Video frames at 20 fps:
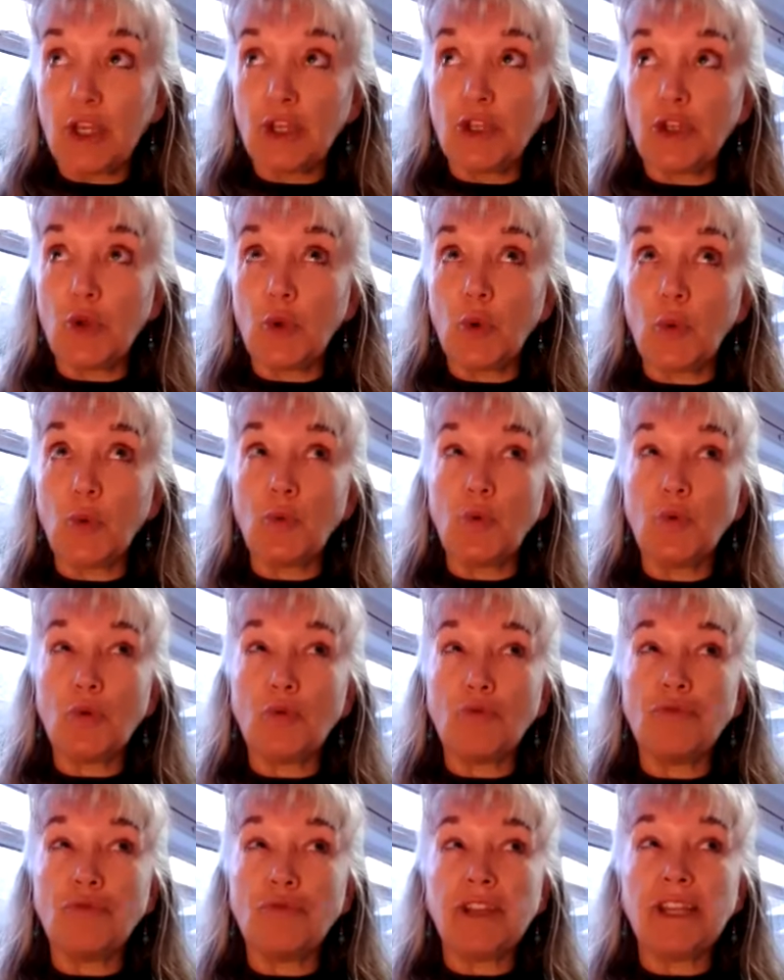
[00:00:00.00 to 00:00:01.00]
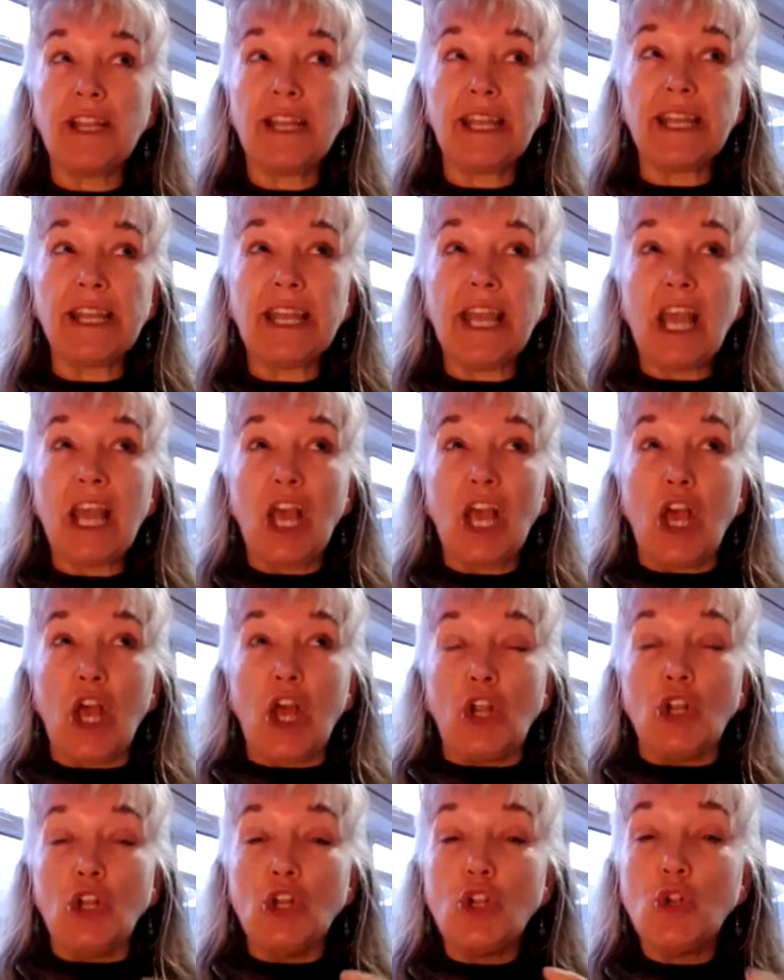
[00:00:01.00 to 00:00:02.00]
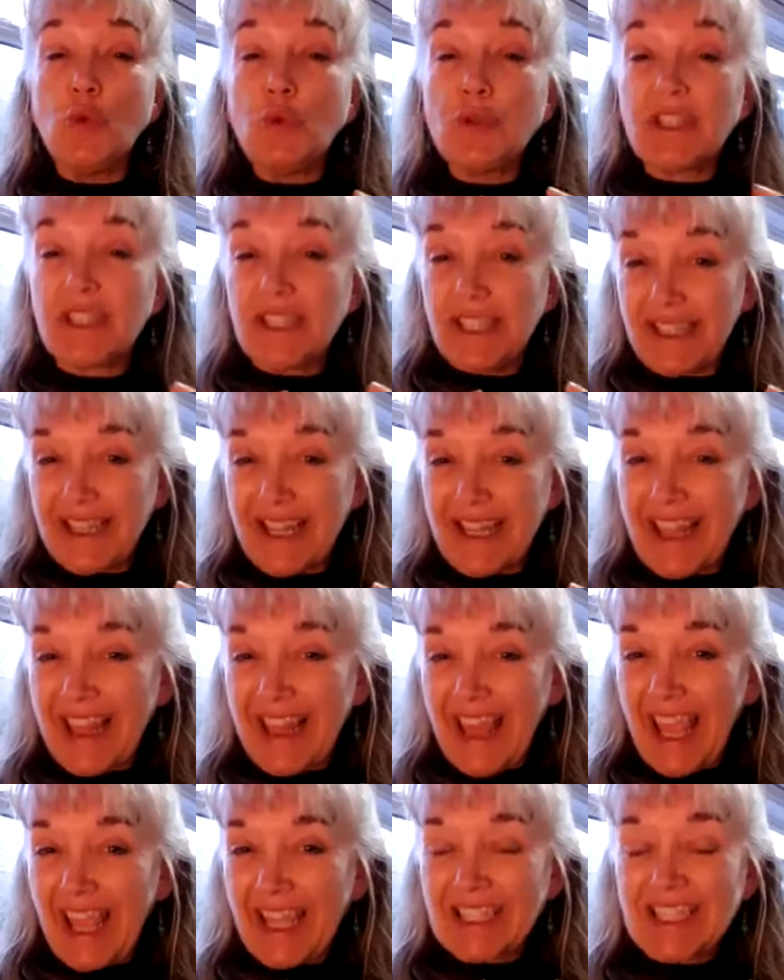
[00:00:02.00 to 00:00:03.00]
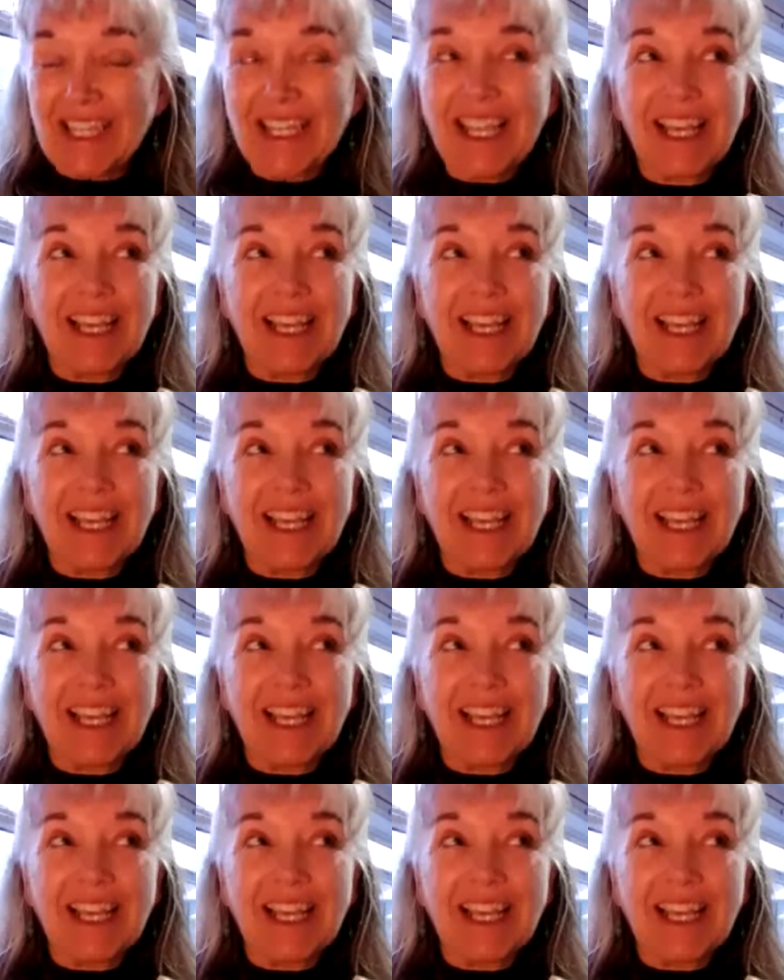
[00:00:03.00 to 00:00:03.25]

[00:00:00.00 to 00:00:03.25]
You really loosen that